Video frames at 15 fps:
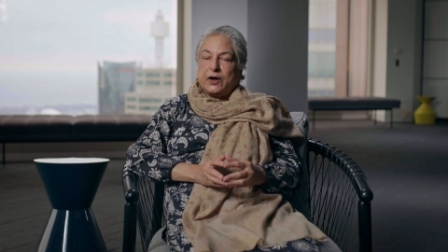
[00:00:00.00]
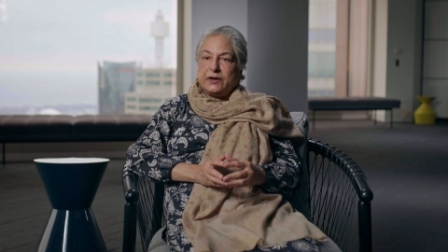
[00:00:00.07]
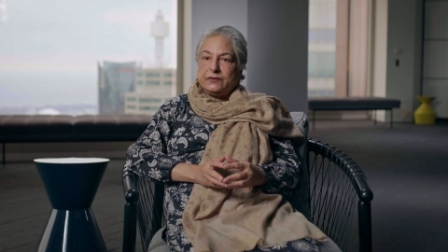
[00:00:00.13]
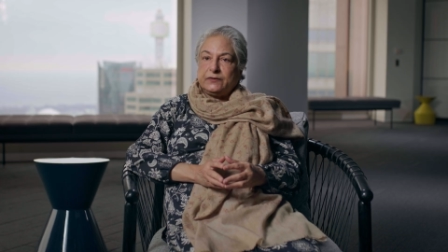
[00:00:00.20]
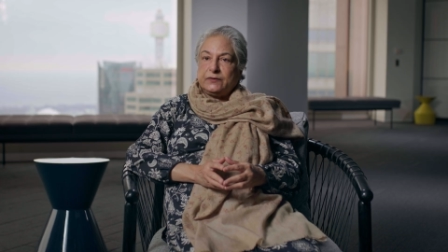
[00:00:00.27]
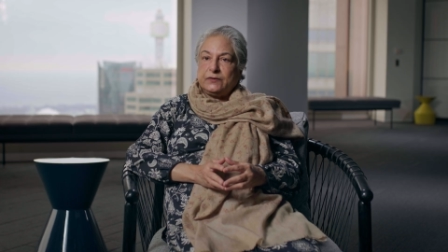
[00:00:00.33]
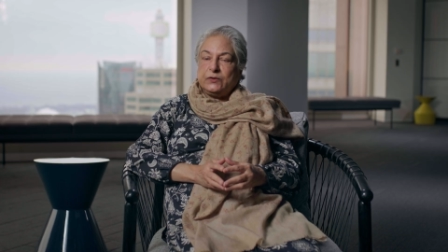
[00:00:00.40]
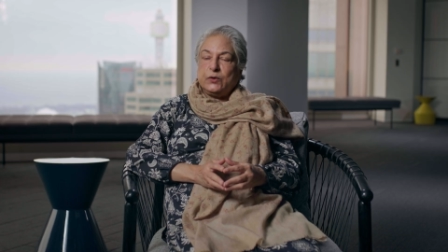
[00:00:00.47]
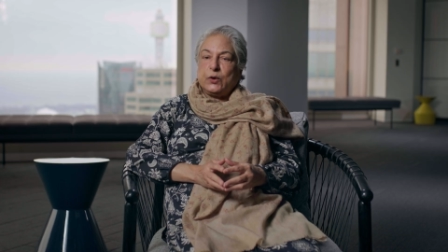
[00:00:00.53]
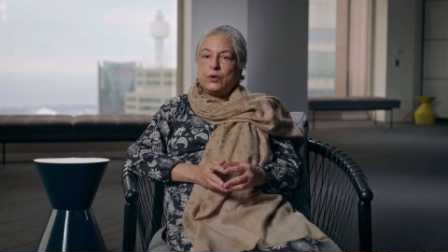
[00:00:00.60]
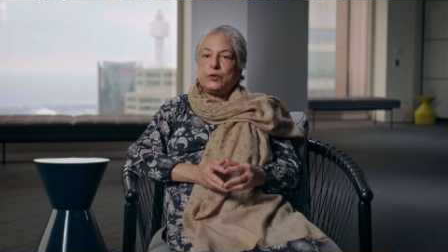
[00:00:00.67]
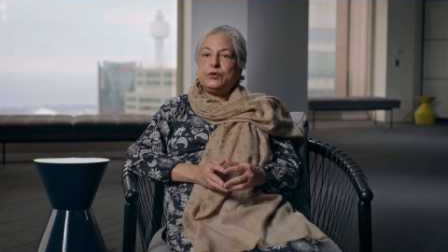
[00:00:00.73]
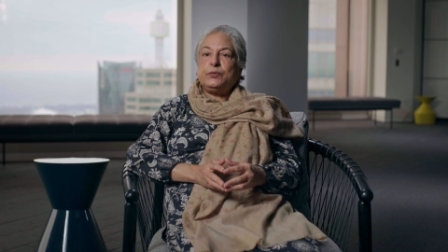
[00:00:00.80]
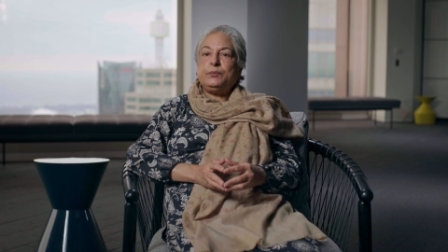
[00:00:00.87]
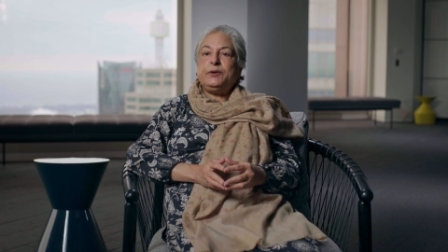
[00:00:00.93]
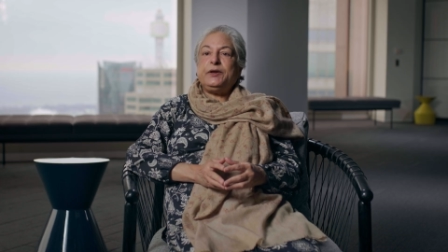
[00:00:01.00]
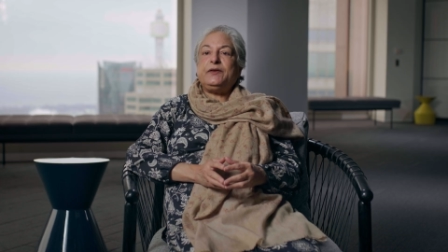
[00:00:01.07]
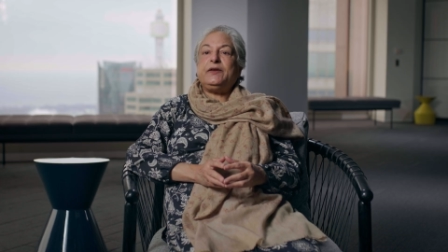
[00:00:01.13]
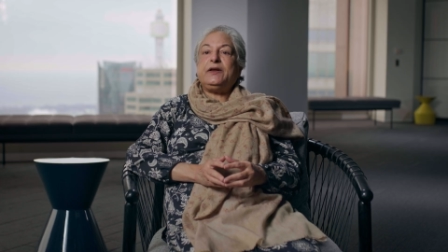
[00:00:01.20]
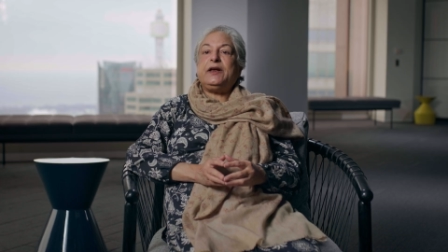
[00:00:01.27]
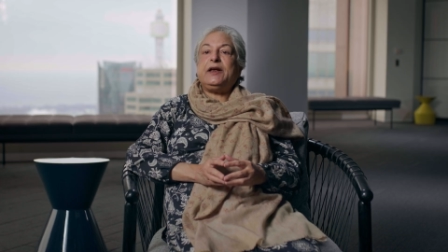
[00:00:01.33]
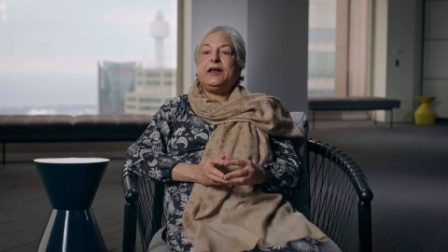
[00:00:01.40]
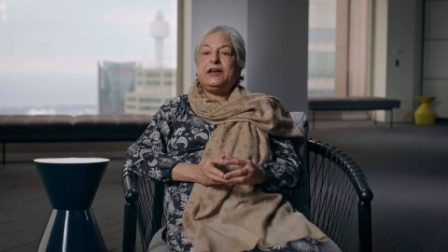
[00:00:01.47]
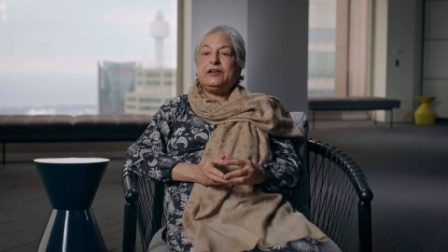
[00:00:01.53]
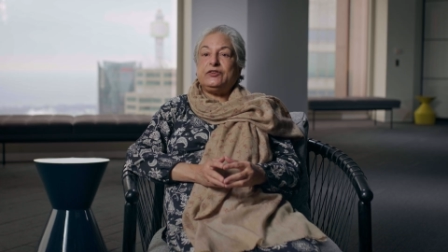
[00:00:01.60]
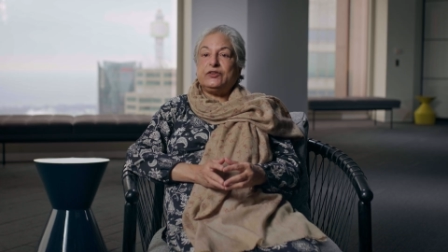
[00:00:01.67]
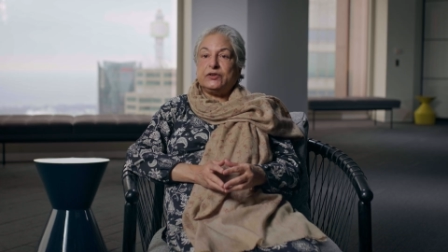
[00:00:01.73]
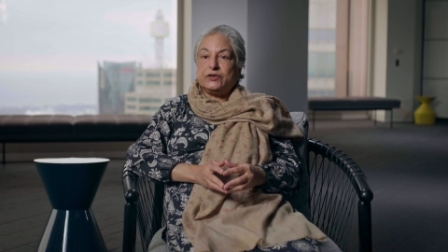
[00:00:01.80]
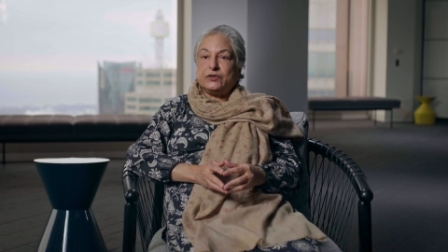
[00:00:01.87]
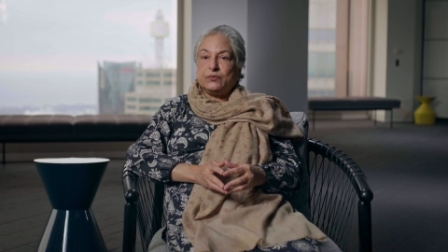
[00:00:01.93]
us not to be the
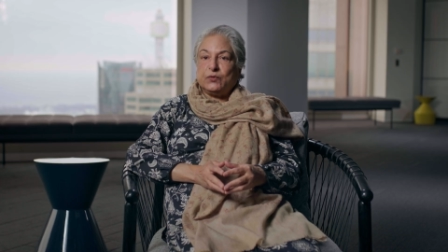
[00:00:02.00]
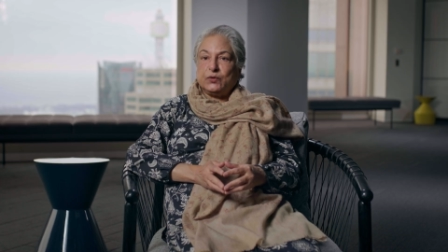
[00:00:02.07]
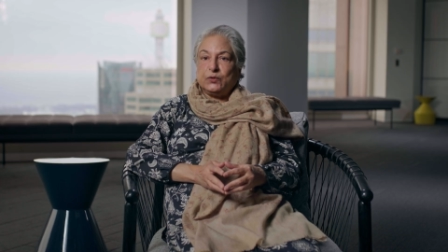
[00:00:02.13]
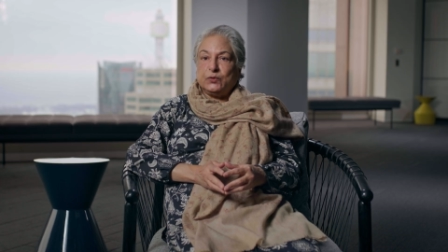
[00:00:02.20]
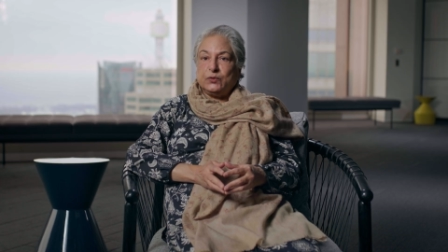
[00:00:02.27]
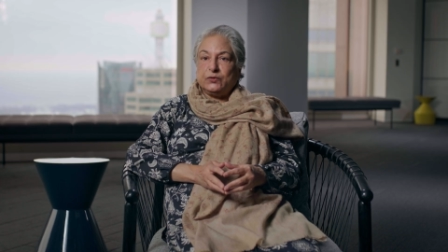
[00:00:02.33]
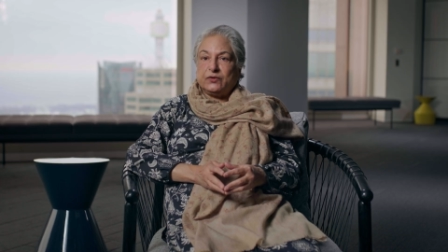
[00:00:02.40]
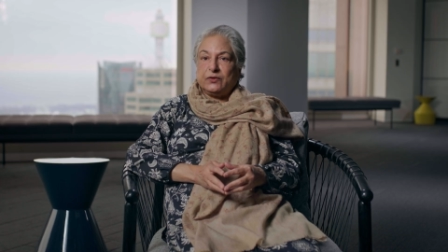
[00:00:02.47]
agents for those